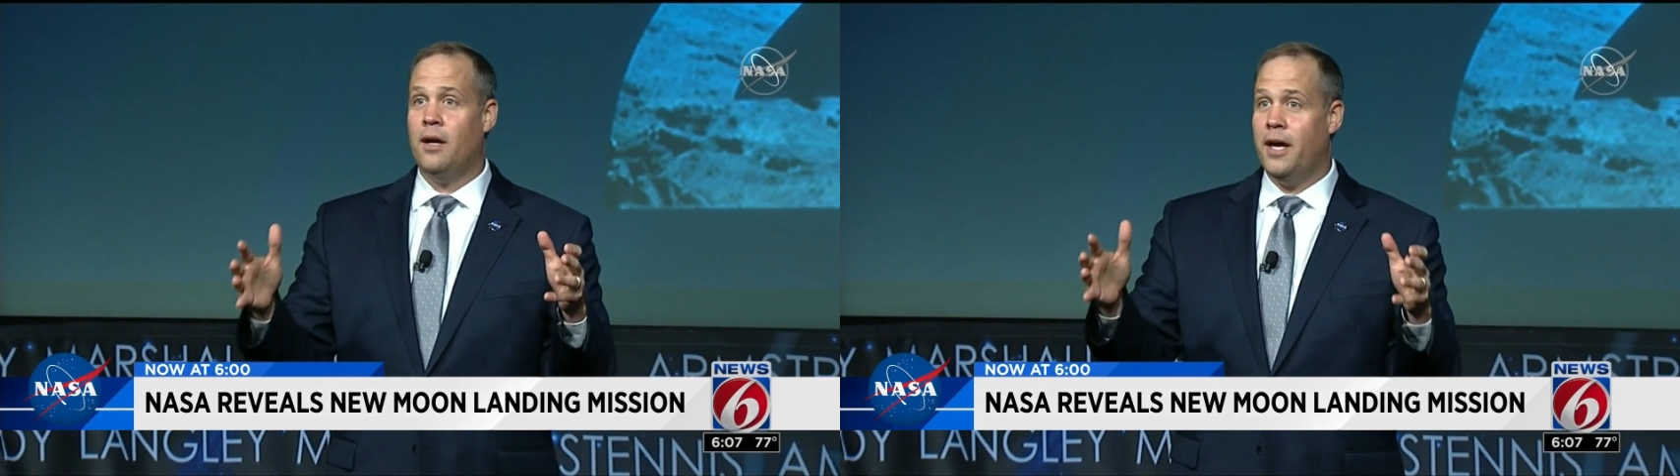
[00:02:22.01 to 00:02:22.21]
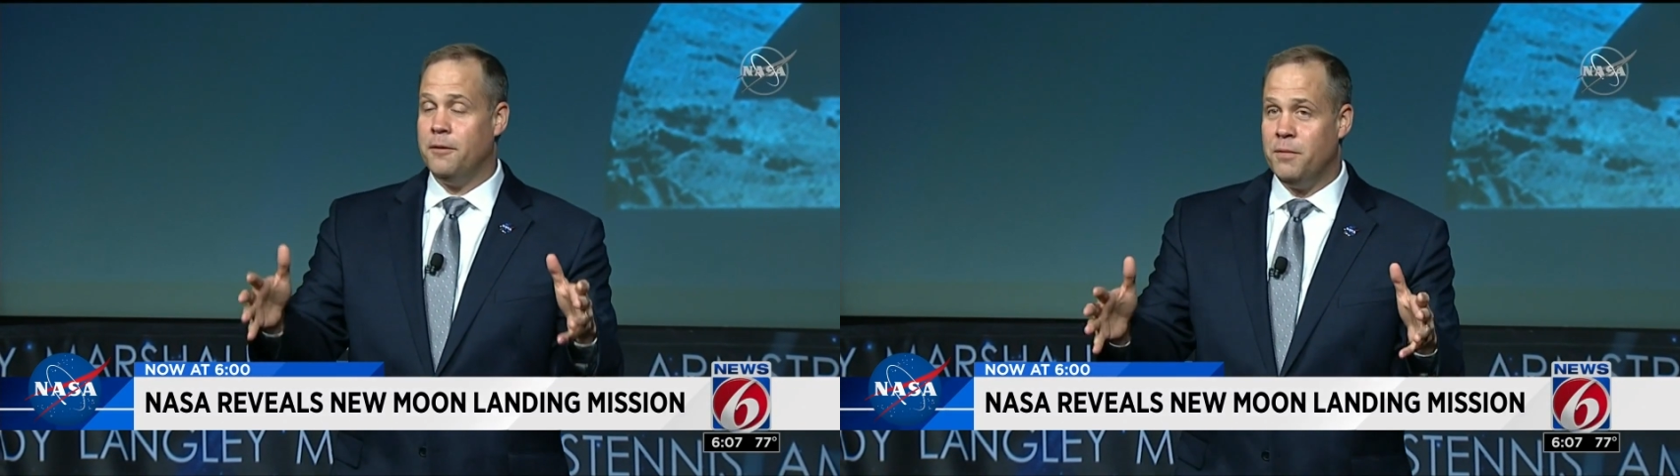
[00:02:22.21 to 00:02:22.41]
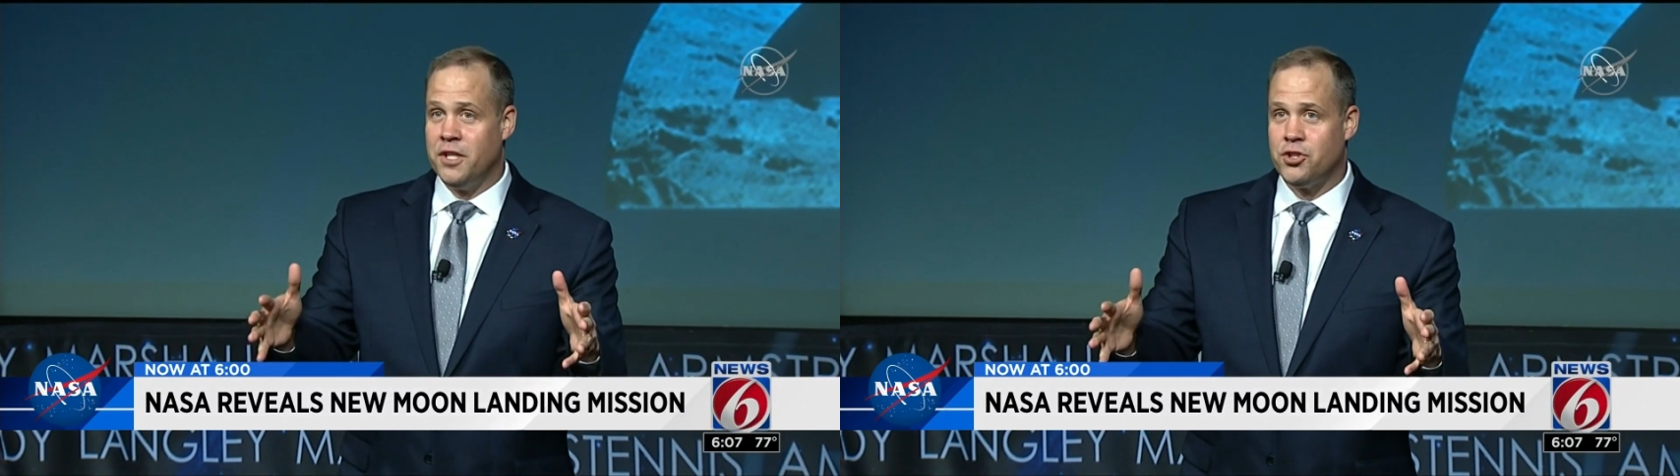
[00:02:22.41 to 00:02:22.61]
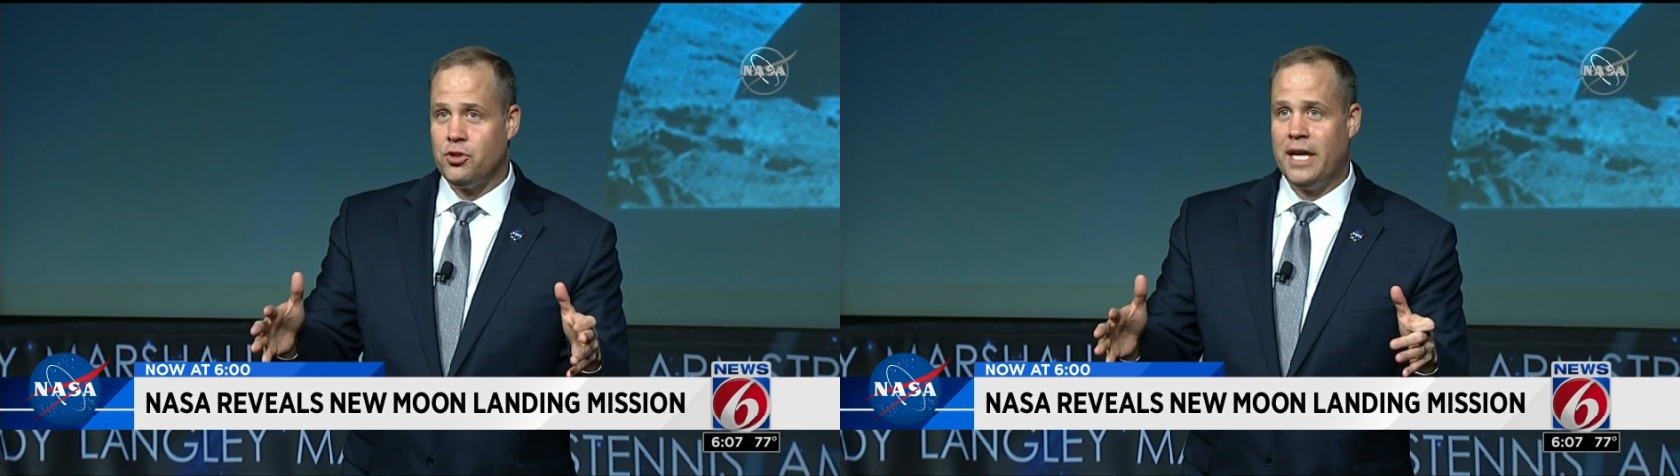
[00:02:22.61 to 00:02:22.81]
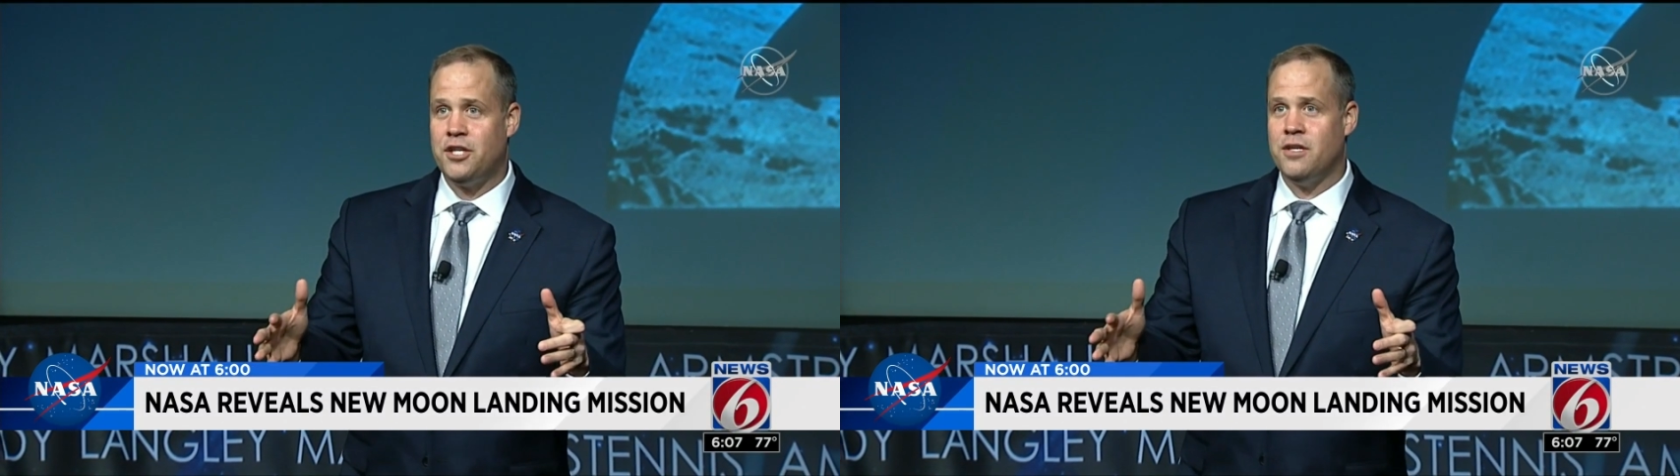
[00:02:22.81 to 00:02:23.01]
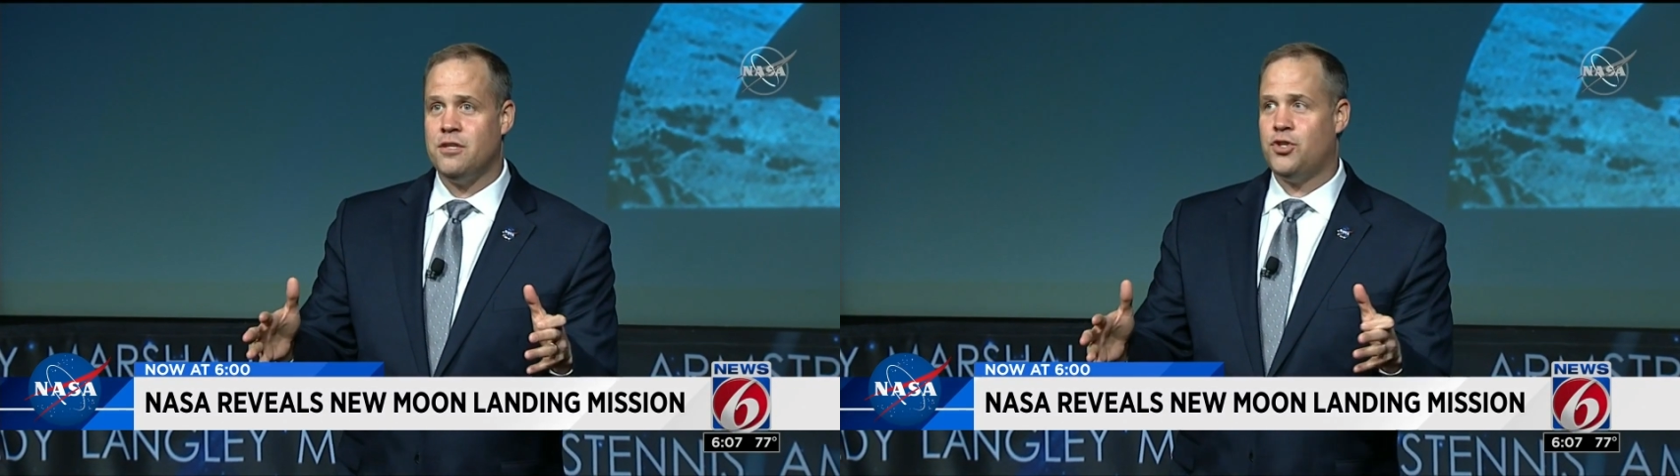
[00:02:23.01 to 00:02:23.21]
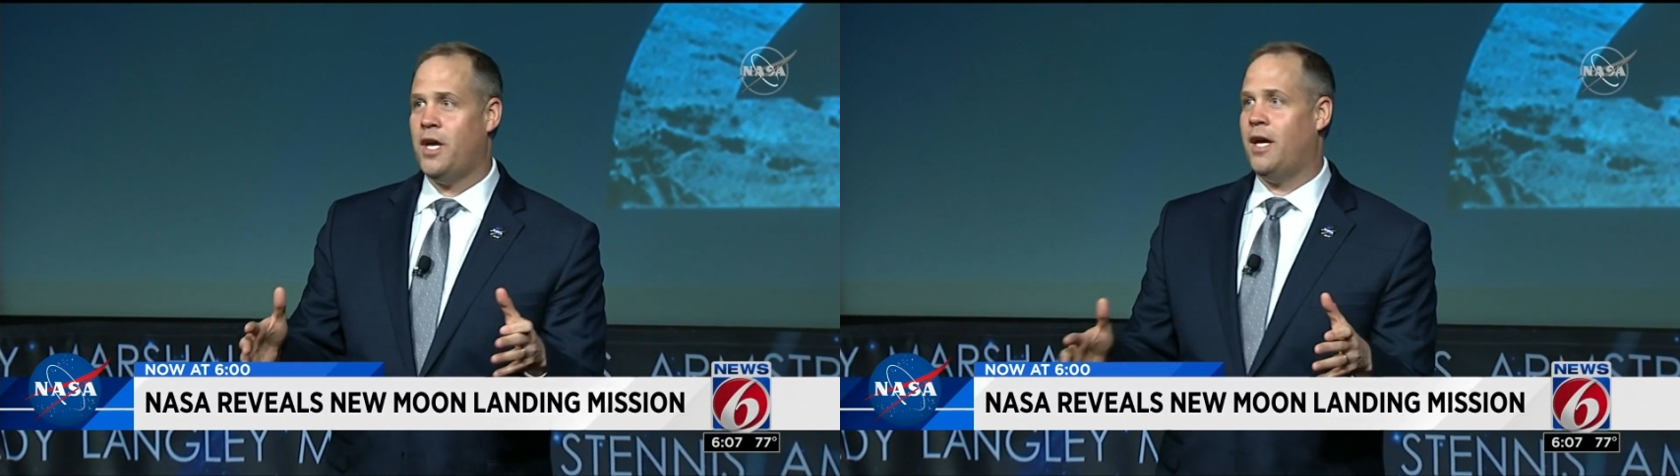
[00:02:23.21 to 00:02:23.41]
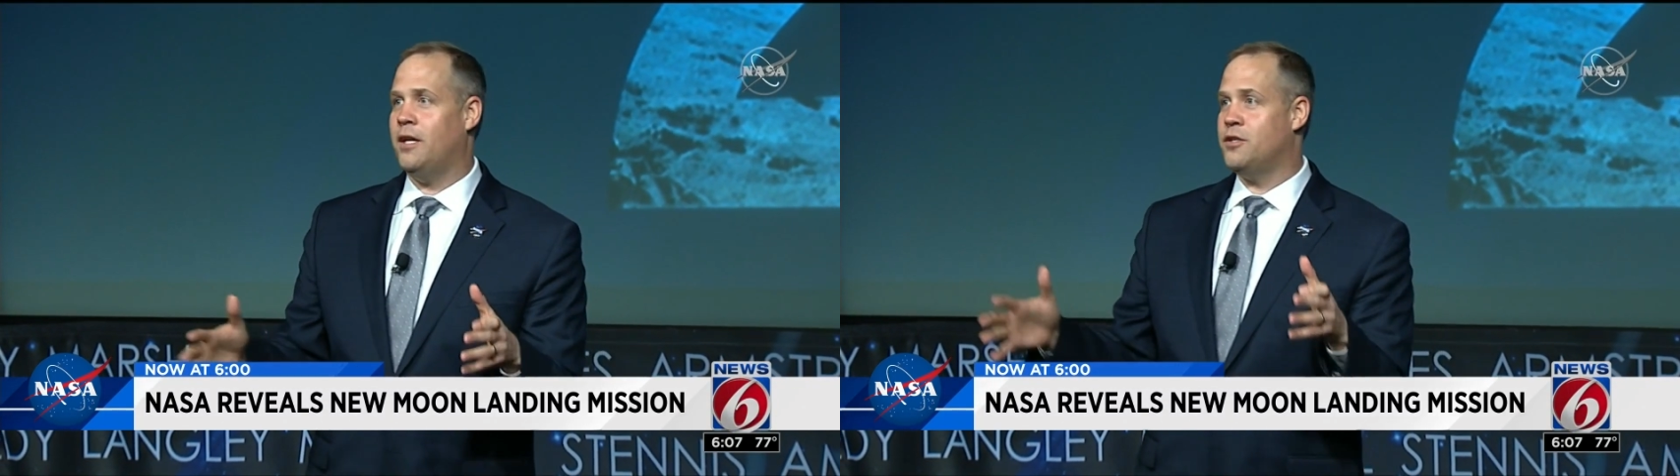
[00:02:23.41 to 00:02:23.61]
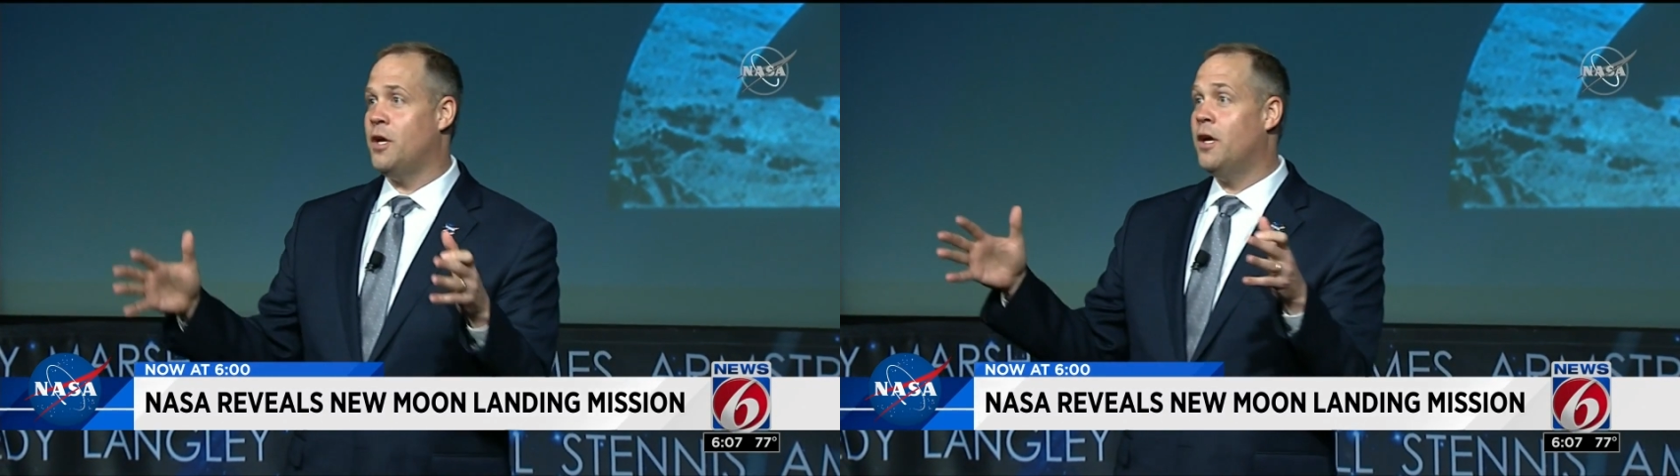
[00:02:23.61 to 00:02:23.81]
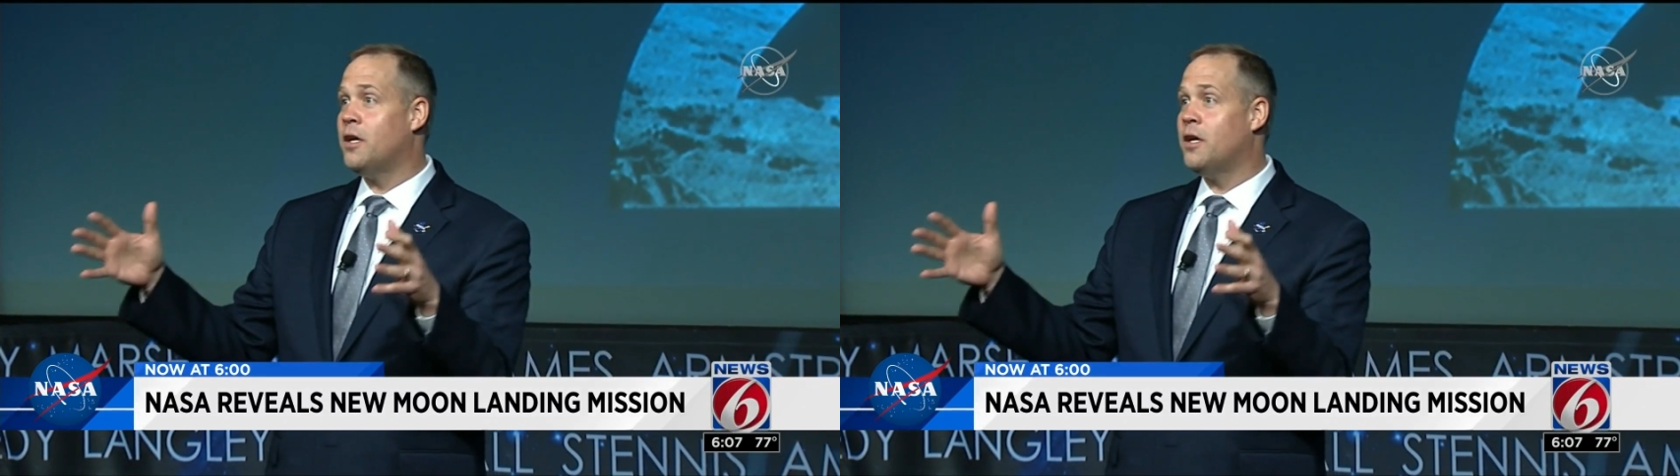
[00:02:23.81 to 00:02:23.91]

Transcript: administrations change,